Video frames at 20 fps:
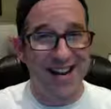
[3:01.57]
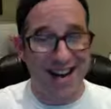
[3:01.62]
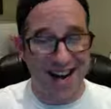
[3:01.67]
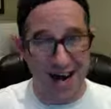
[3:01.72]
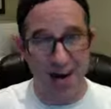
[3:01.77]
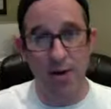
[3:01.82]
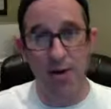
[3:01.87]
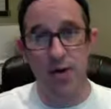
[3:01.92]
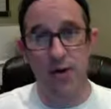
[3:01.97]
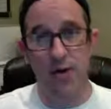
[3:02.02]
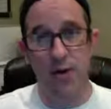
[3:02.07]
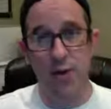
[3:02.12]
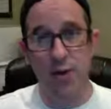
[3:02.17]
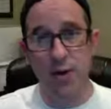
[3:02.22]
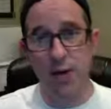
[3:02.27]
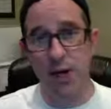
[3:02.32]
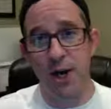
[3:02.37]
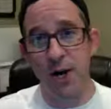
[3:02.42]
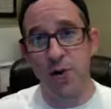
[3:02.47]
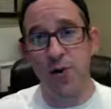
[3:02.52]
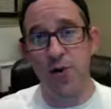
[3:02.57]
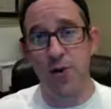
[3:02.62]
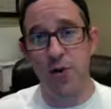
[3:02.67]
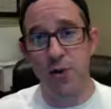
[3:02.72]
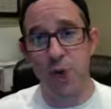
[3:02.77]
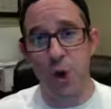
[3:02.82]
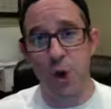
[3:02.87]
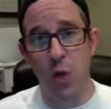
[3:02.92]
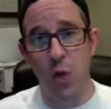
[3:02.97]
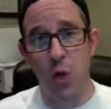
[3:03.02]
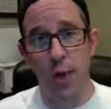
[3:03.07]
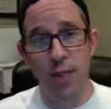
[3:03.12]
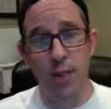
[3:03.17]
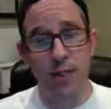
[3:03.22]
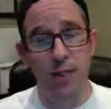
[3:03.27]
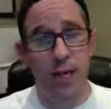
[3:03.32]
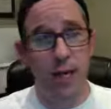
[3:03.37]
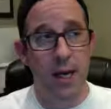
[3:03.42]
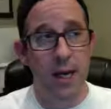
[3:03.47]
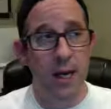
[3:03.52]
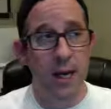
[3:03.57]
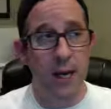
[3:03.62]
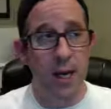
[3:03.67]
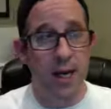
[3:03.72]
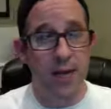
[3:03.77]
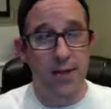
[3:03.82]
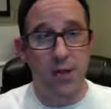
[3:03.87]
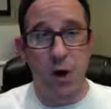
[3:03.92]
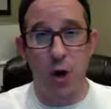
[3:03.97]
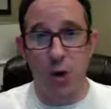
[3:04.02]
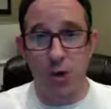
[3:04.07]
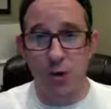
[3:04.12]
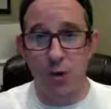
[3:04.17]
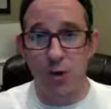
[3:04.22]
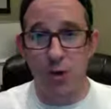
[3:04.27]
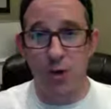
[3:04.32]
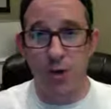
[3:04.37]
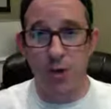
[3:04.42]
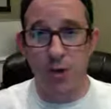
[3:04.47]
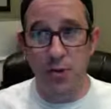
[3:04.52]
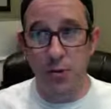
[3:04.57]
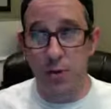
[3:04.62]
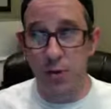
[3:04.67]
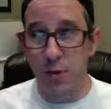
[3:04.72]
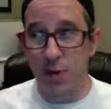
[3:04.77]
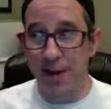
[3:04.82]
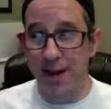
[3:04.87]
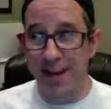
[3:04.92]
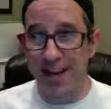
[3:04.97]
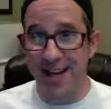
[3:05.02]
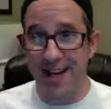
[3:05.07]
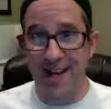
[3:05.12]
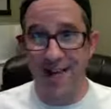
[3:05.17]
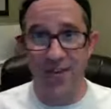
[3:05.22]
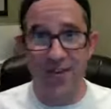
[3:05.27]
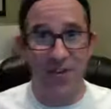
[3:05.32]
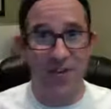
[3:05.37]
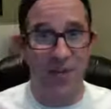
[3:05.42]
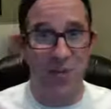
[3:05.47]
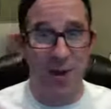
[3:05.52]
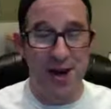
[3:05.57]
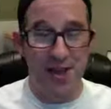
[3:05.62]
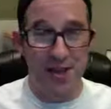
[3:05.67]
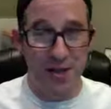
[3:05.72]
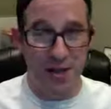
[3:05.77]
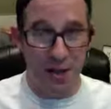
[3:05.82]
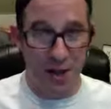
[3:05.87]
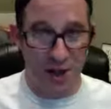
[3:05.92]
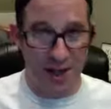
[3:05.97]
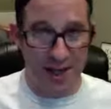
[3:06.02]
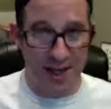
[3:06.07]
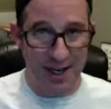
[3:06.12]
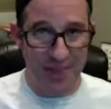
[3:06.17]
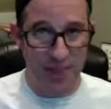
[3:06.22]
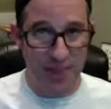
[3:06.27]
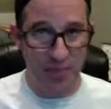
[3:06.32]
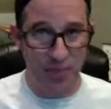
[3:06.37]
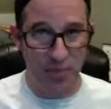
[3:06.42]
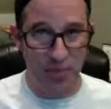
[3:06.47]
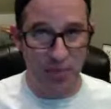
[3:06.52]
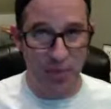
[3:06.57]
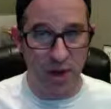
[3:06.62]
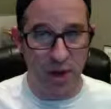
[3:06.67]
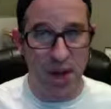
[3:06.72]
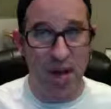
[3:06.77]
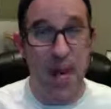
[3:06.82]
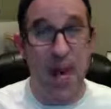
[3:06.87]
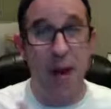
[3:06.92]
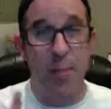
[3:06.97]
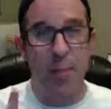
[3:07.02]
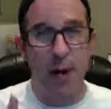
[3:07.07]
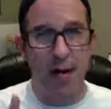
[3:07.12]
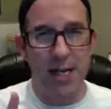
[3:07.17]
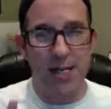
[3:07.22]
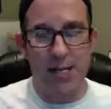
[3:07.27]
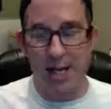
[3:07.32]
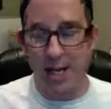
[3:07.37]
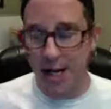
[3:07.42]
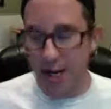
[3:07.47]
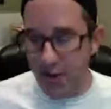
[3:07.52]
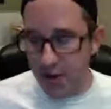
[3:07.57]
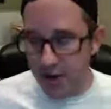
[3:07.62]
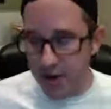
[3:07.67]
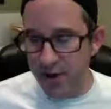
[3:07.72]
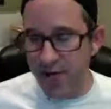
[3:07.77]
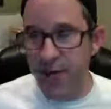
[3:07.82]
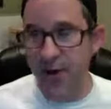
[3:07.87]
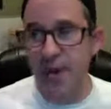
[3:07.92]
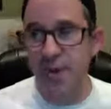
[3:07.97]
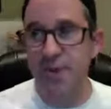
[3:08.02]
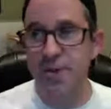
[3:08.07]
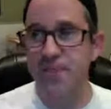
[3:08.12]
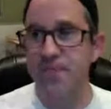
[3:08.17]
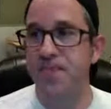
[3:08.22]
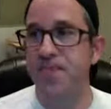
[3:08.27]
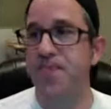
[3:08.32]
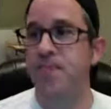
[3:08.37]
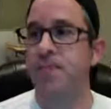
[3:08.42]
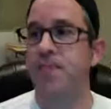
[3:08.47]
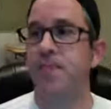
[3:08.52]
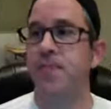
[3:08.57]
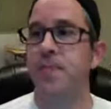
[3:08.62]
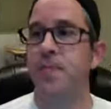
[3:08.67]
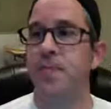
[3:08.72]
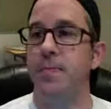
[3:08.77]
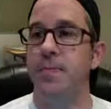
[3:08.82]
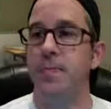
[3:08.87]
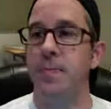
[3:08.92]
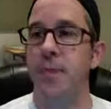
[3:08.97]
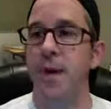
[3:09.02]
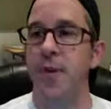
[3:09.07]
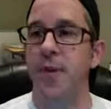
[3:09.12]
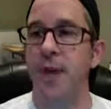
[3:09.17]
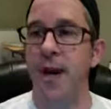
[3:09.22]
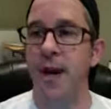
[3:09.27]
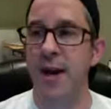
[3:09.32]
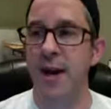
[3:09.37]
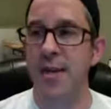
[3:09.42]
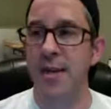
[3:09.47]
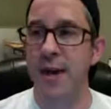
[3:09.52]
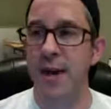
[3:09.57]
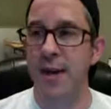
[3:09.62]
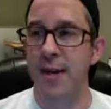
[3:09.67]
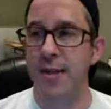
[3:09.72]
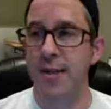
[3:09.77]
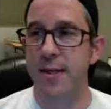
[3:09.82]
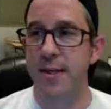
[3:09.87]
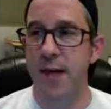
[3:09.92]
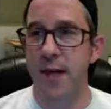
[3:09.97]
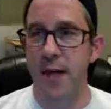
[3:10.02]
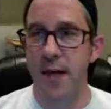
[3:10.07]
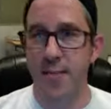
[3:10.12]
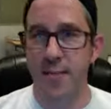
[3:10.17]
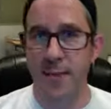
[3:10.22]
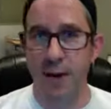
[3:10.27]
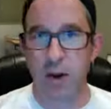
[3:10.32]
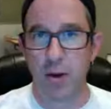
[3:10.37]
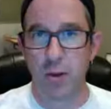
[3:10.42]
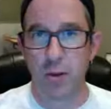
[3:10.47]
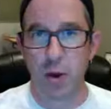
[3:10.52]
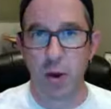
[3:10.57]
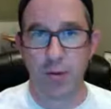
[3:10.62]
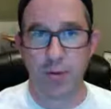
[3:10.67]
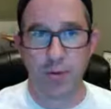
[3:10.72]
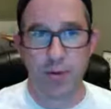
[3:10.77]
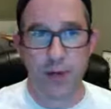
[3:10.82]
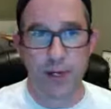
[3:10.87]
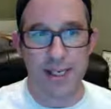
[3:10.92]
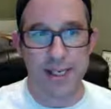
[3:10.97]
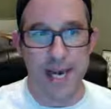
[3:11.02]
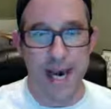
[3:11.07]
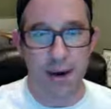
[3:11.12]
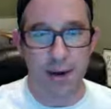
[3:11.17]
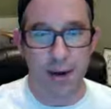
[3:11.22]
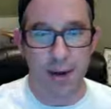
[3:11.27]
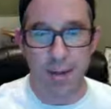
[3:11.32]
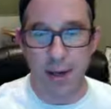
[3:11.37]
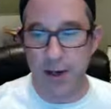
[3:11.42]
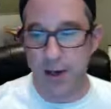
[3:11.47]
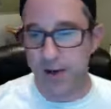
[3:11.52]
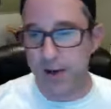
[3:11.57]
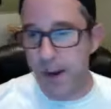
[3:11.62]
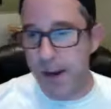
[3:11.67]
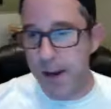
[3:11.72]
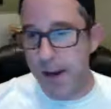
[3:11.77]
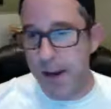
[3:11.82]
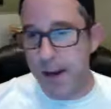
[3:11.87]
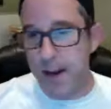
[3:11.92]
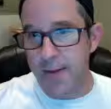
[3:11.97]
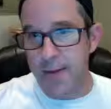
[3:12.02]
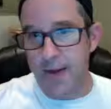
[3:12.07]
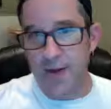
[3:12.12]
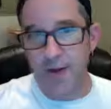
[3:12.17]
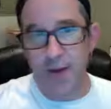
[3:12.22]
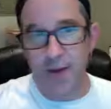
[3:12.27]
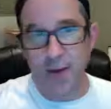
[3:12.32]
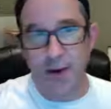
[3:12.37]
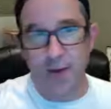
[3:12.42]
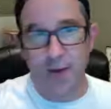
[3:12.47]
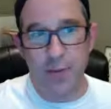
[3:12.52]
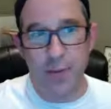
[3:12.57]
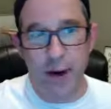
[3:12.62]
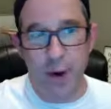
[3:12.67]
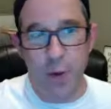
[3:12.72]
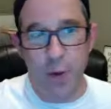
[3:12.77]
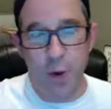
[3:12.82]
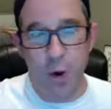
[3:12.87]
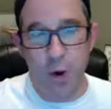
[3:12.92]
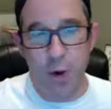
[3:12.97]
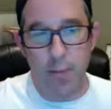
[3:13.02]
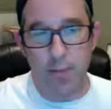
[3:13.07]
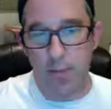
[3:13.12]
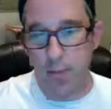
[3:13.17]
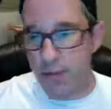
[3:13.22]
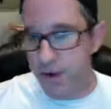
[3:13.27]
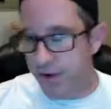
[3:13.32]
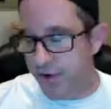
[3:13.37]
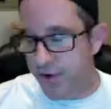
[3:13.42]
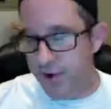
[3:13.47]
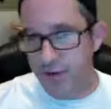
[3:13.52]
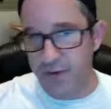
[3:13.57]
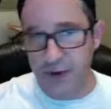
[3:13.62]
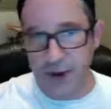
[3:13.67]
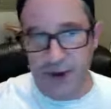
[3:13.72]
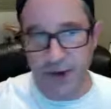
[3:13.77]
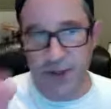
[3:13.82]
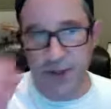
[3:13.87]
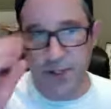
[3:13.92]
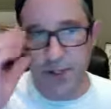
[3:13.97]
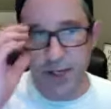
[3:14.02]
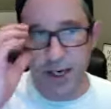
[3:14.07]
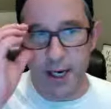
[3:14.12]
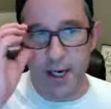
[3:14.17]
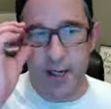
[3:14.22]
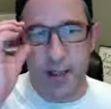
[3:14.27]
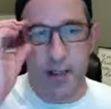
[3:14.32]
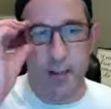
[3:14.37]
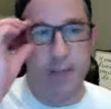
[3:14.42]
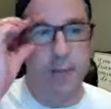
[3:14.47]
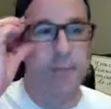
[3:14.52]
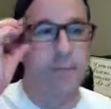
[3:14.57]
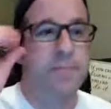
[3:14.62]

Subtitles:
character, which character is also doing the right thing even if nobody's looking. But let's get another definition that I think is middle of the road for integrity, because that's a big word. This definition says